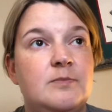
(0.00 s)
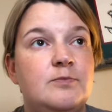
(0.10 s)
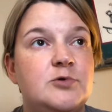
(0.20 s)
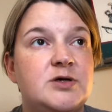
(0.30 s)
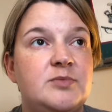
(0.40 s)

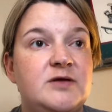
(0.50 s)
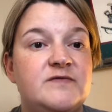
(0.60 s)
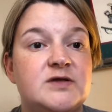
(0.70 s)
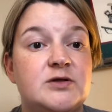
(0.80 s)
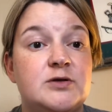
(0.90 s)
which I believe
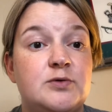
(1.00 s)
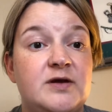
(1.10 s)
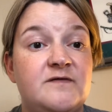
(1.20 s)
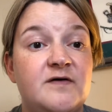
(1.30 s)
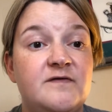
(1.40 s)
is on the
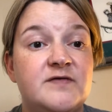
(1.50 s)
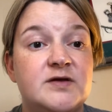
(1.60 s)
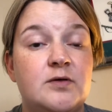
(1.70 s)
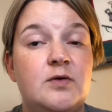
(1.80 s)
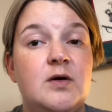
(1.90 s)
25th.
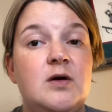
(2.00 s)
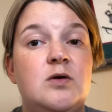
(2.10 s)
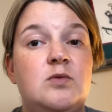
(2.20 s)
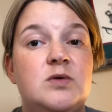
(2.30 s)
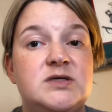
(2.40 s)
So
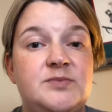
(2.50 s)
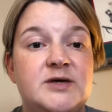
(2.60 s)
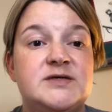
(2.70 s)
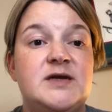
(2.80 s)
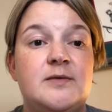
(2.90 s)
when she
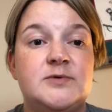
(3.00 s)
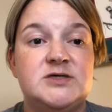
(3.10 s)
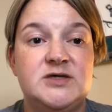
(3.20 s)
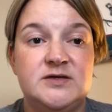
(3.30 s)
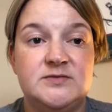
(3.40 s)
picks it up and
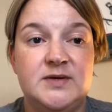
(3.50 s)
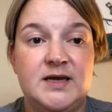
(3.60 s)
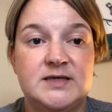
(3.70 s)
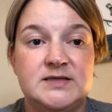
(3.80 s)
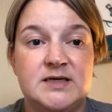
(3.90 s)
she gives me
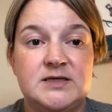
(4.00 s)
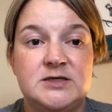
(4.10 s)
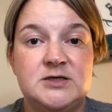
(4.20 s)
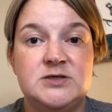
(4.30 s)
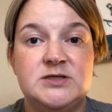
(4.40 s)
consent
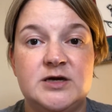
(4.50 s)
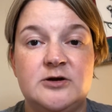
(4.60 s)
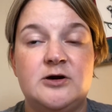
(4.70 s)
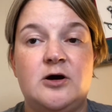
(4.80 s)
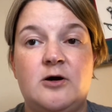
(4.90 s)
to
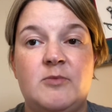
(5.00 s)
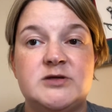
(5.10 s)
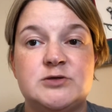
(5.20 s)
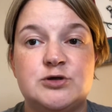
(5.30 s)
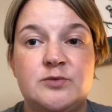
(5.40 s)
share it on my
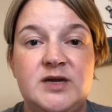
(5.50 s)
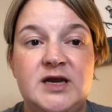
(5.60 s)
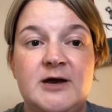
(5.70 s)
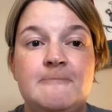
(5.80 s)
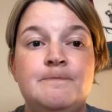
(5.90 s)
social
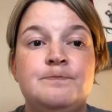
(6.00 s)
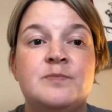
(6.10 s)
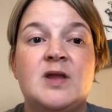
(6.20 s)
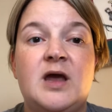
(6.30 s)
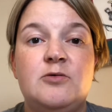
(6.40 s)
media,
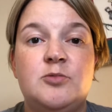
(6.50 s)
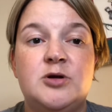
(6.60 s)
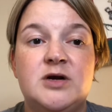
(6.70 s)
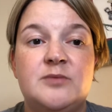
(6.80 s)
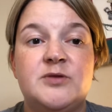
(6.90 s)
I will
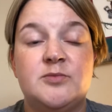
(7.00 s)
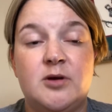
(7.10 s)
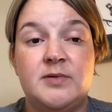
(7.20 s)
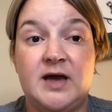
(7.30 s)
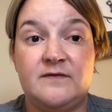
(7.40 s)
put it up there
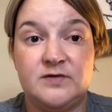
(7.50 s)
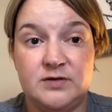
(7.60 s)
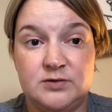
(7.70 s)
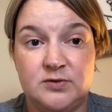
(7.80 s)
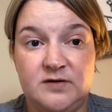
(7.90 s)
probably after
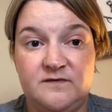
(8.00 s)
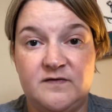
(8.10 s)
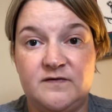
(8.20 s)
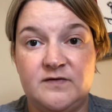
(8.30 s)
the 25th.